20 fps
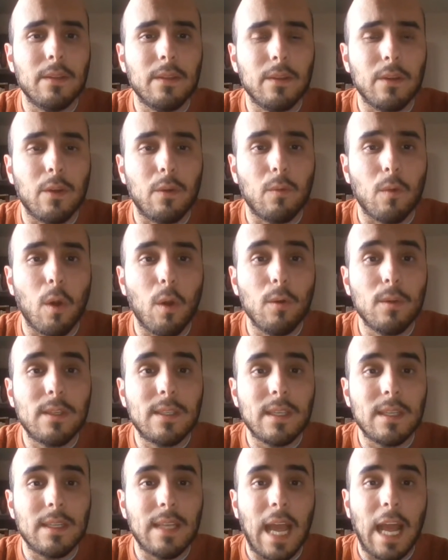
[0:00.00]

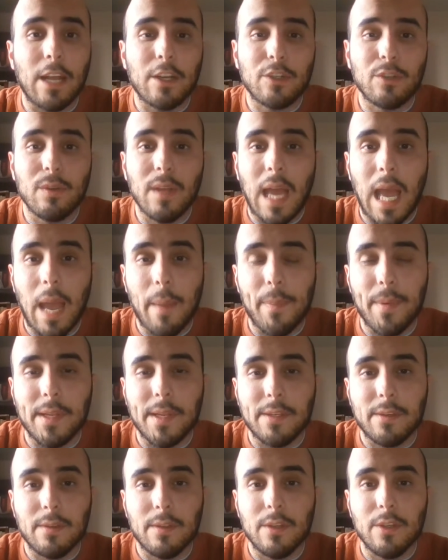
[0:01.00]
Gross National
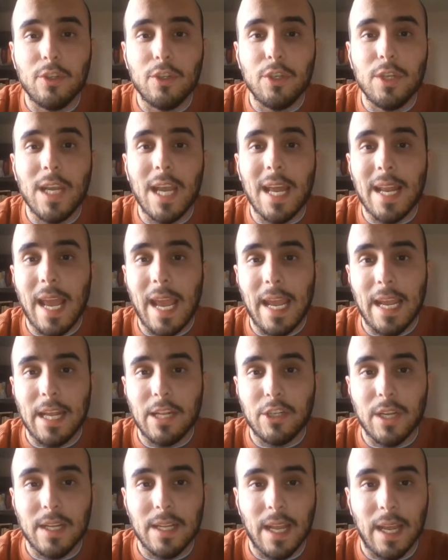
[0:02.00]
Happiness, so the
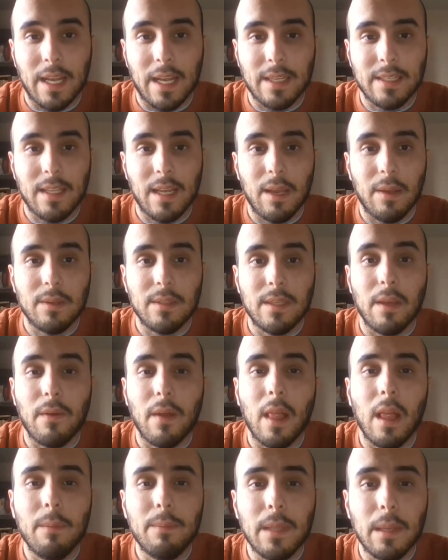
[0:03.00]
GNH index. It was
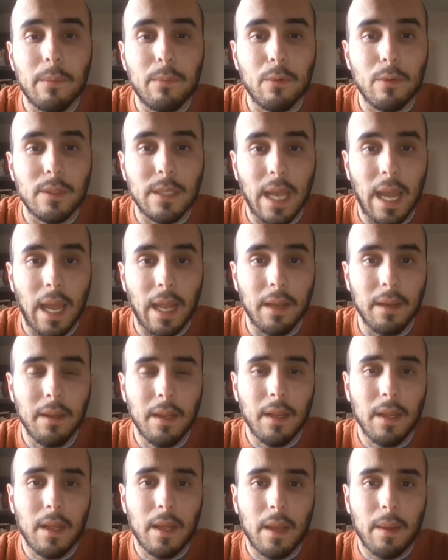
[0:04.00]
developed in Bhutan
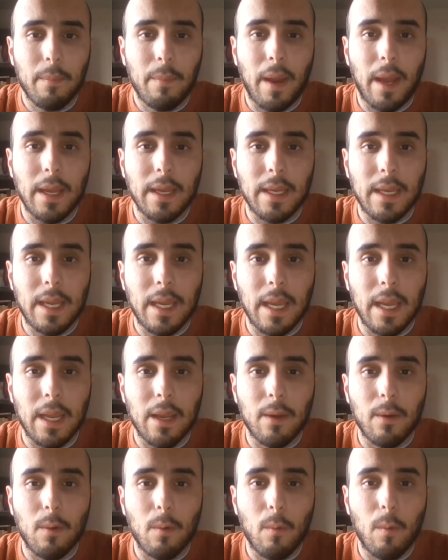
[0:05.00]
by
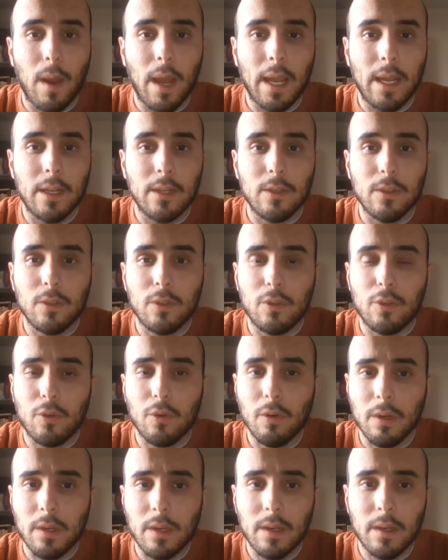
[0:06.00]
King
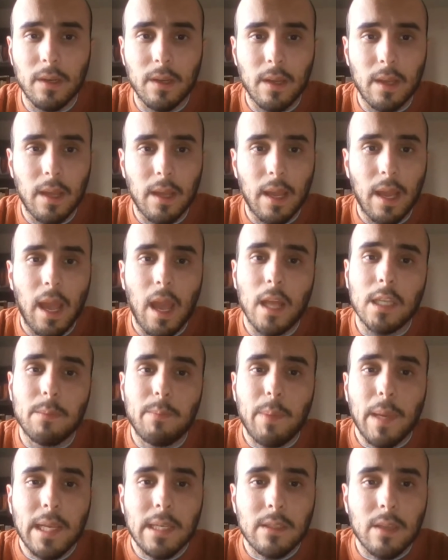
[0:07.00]
Wangchuk, and it's
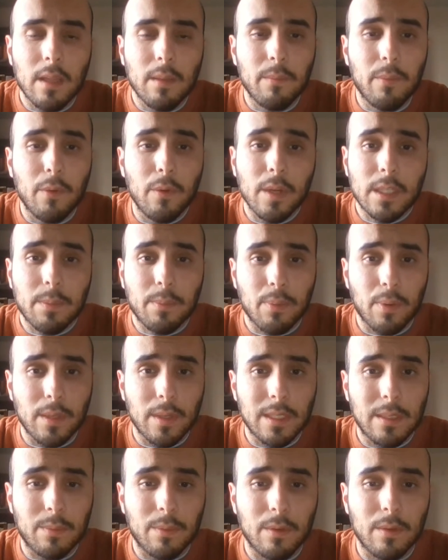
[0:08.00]
based on Buddhist
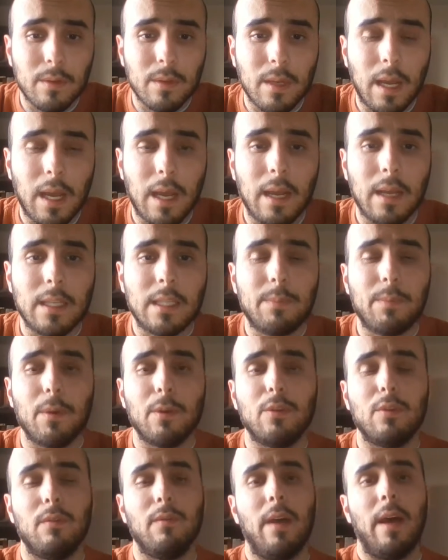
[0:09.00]

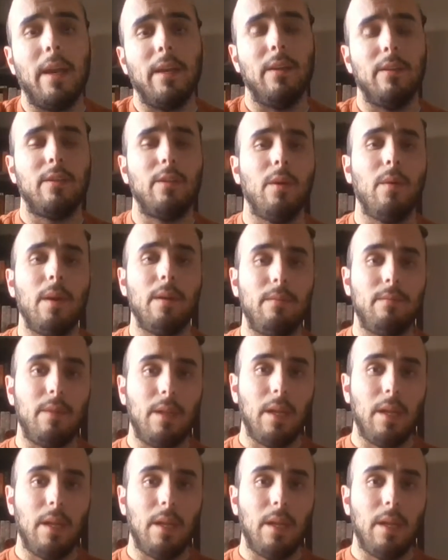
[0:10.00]
spiritual values. So it